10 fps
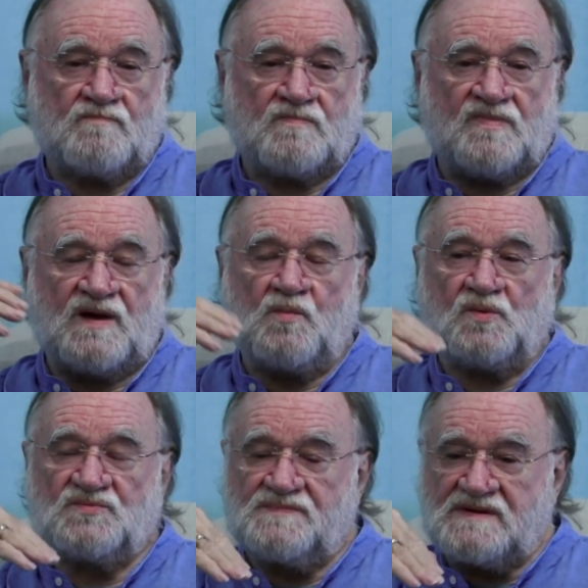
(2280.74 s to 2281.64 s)
They
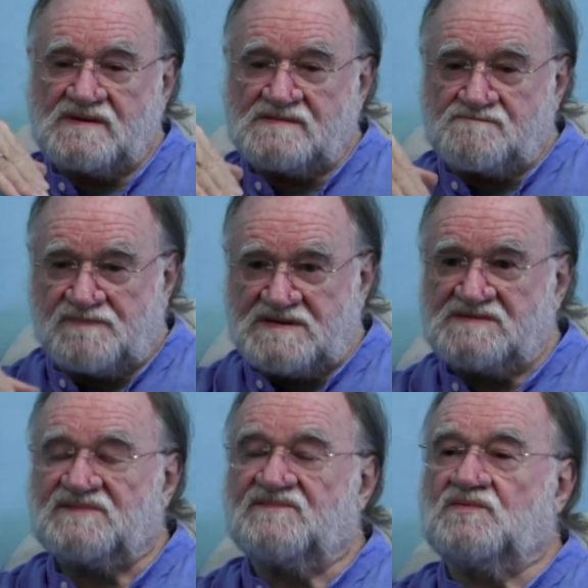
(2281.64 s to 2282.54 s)
want to be
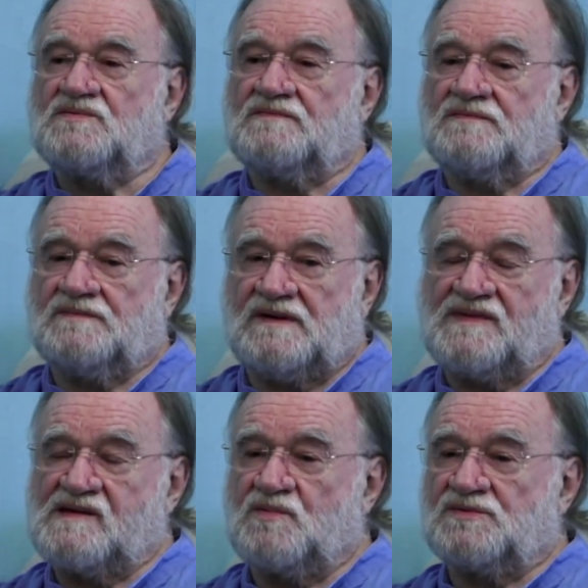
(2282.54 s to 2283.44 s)
peaceful and
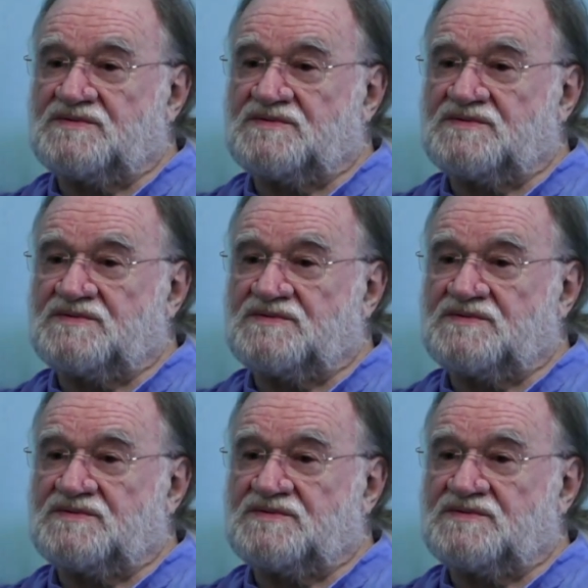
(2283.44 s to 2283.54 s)
they want to